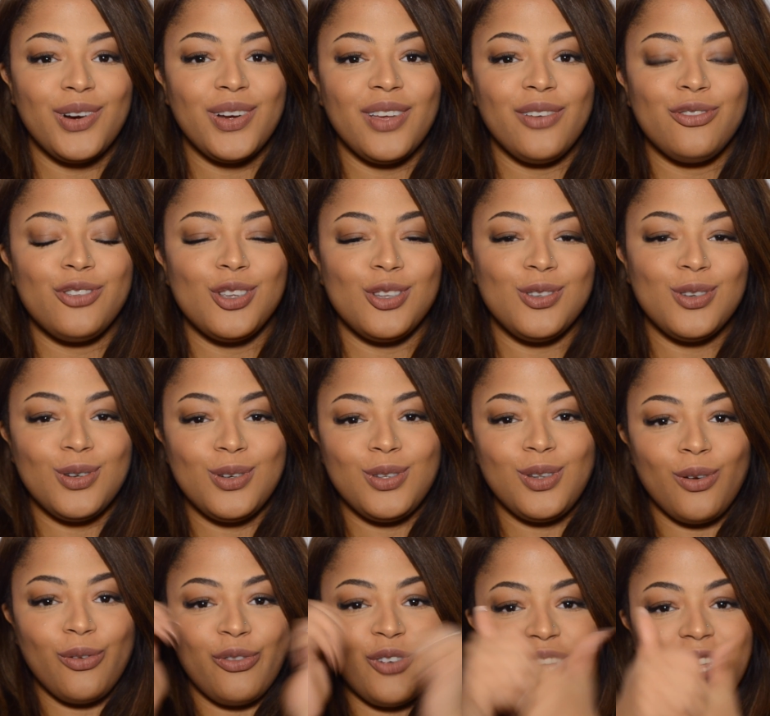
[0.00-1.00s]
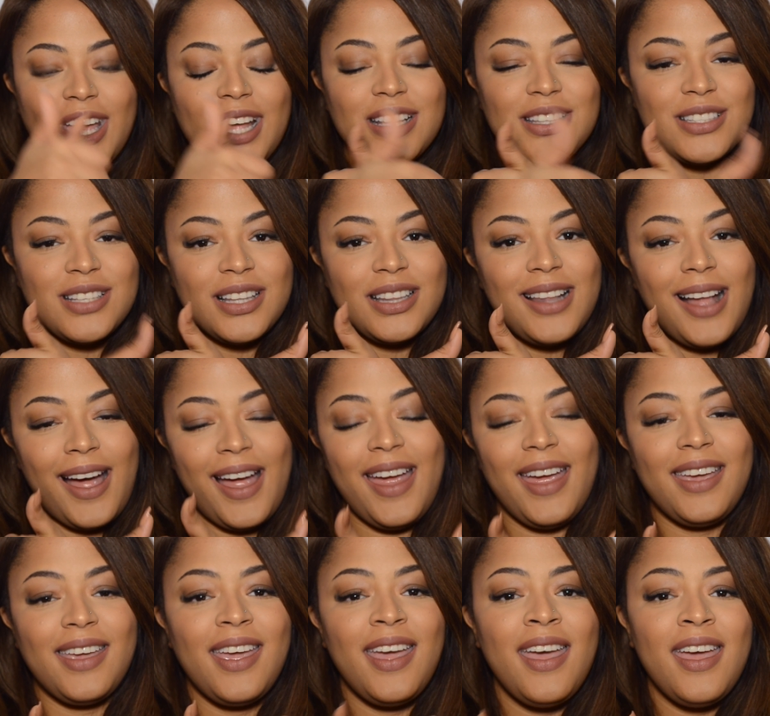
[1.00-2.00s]
If you do, don't forget to
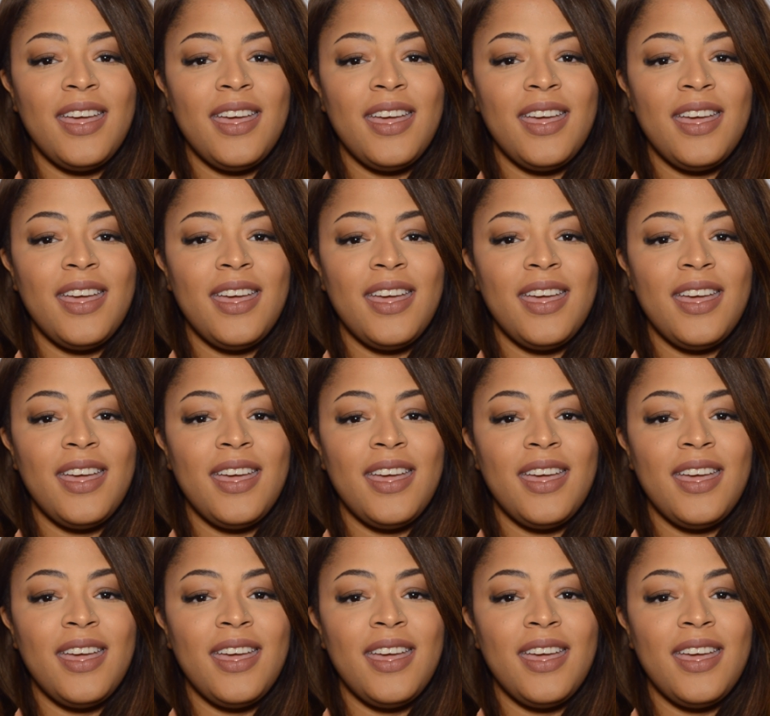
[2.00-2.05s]
like.